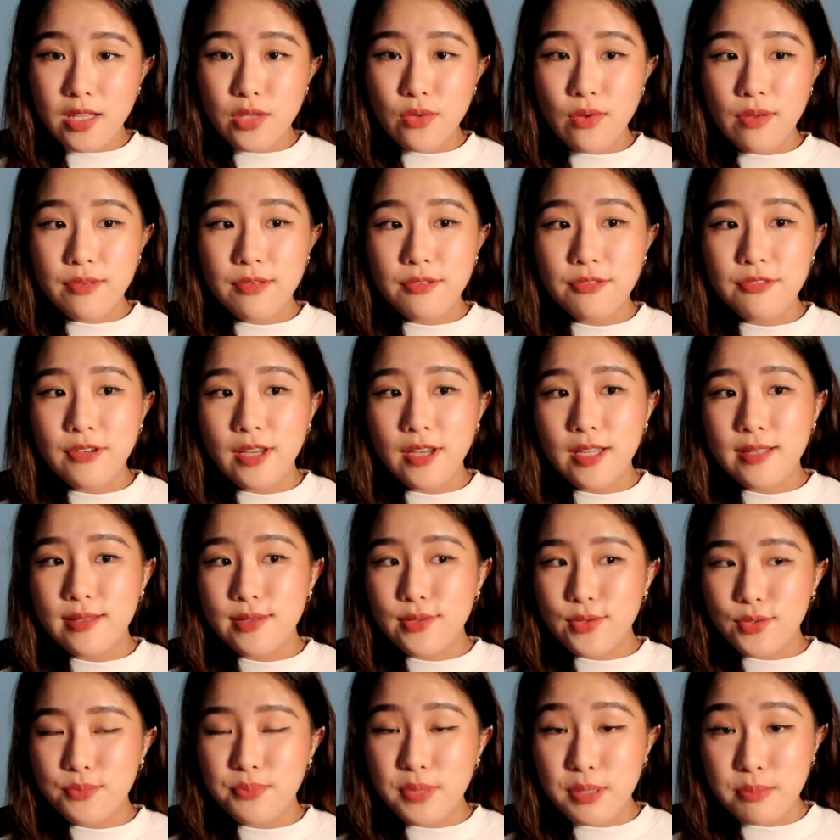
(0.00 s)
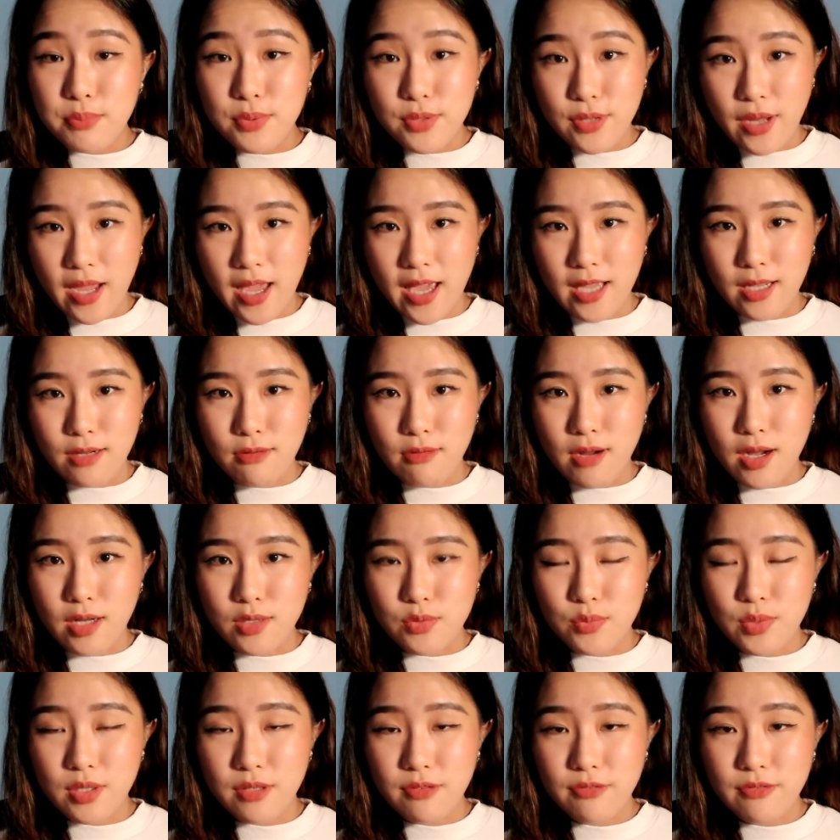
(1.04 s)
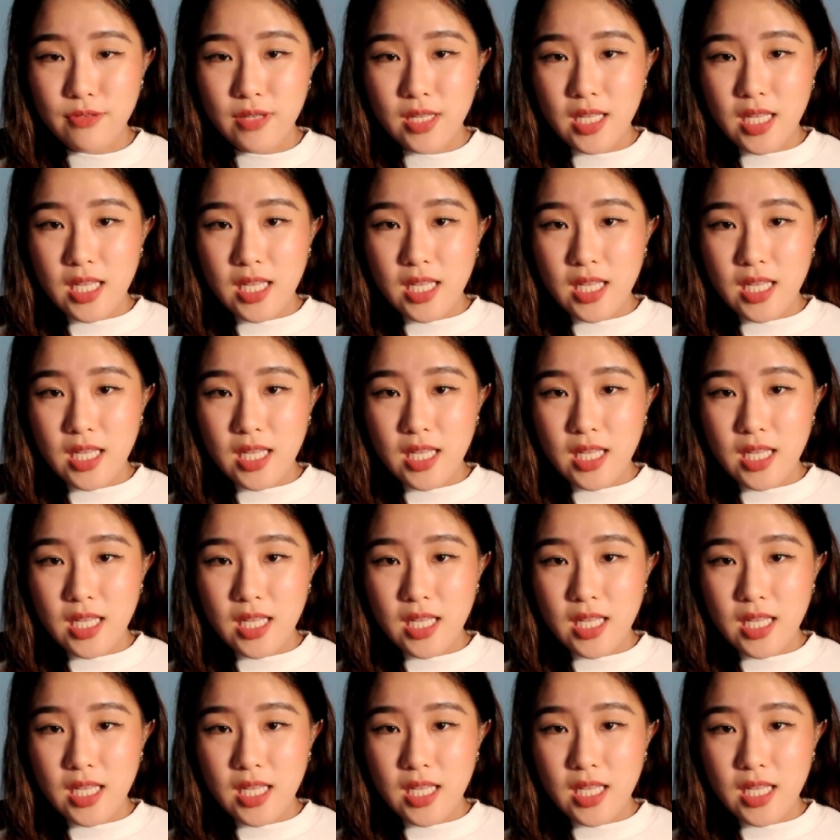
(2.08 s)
you have to find new people to hang around with.